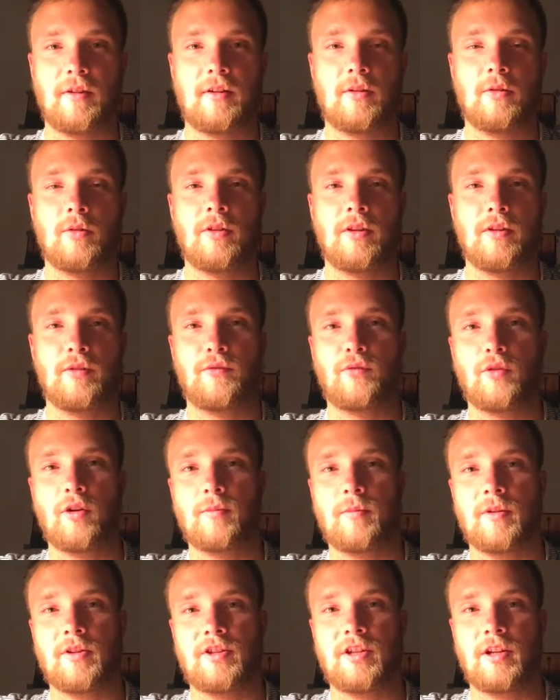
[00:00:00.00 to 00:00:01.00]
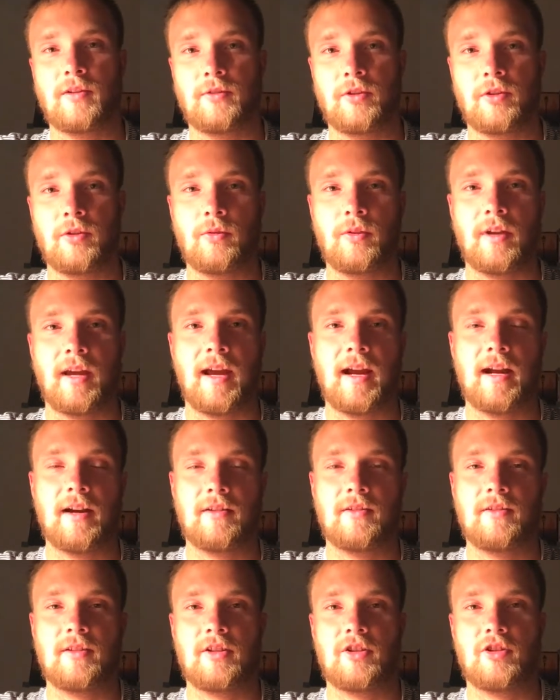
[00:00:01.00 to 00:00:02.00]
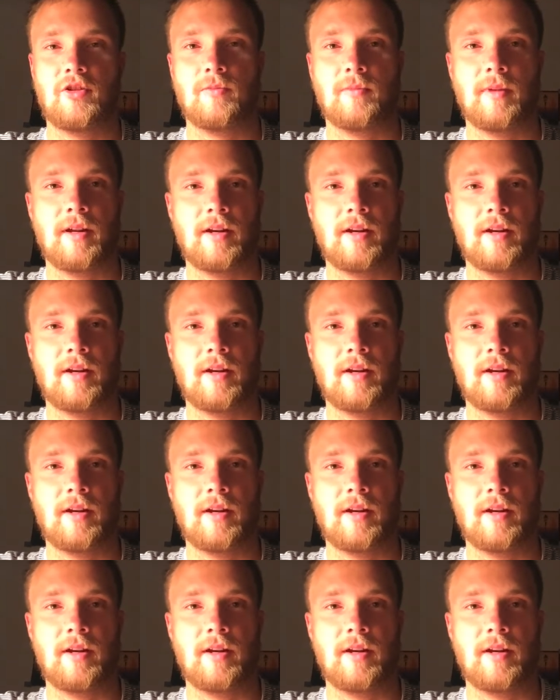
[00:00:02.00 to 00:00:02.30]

couldn't afford myself to do the hair tissue